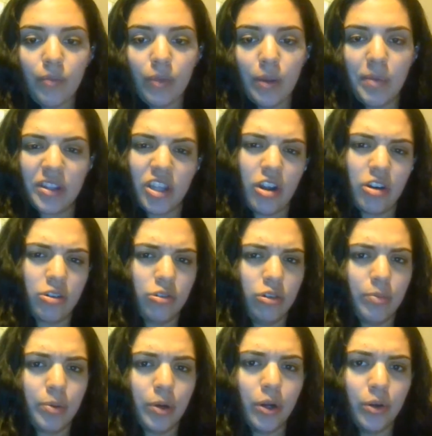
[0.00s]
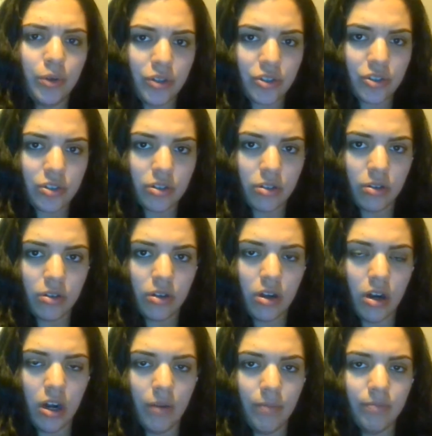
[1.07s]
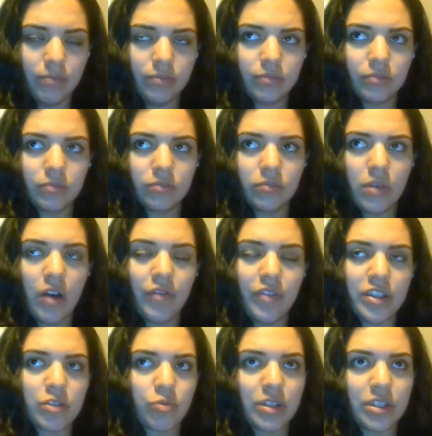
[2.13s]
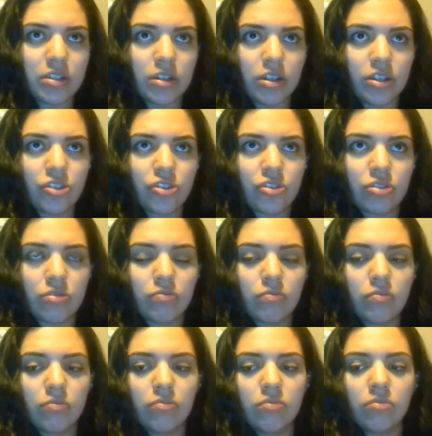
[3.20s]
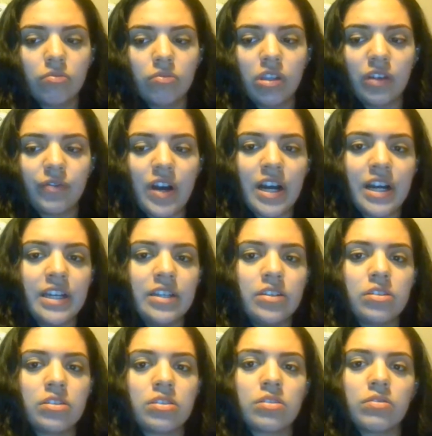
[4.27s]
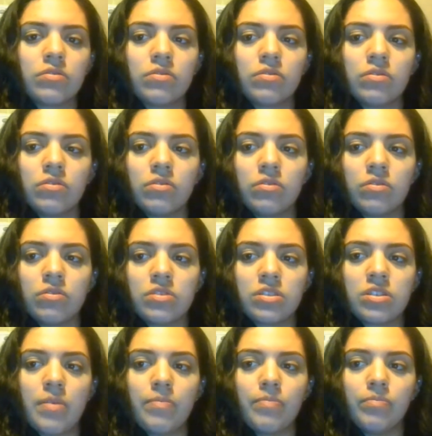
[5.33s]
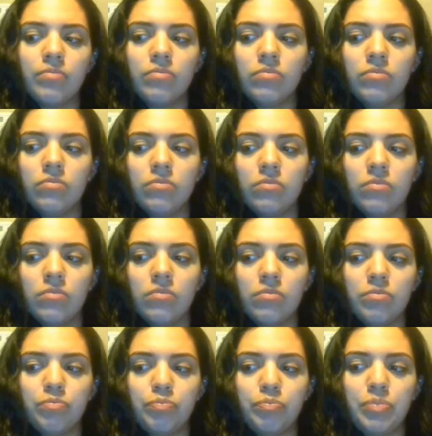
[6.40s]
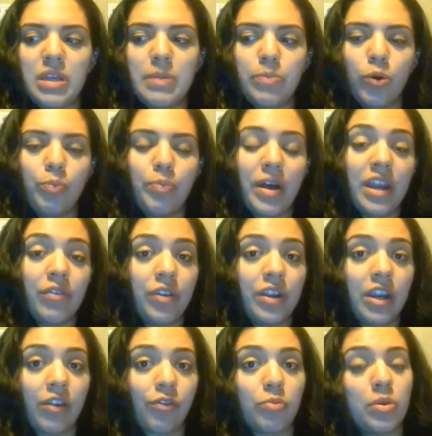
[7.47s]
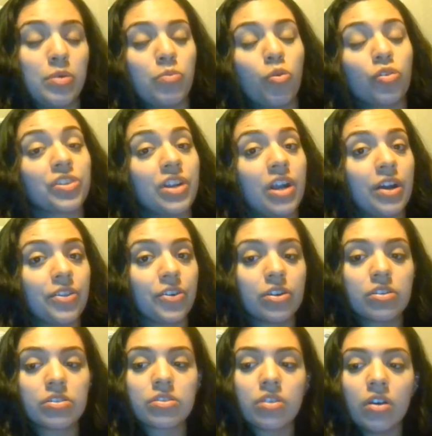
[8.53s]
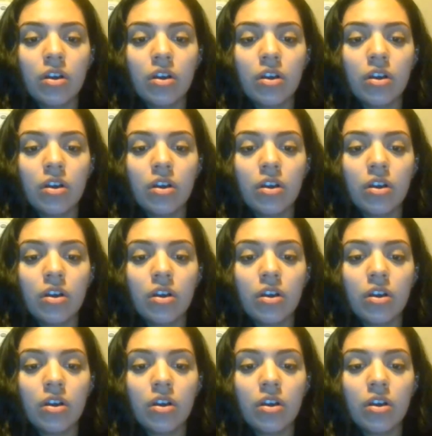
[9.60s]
methodical approach of this research that finds some people benefiting from it more than others.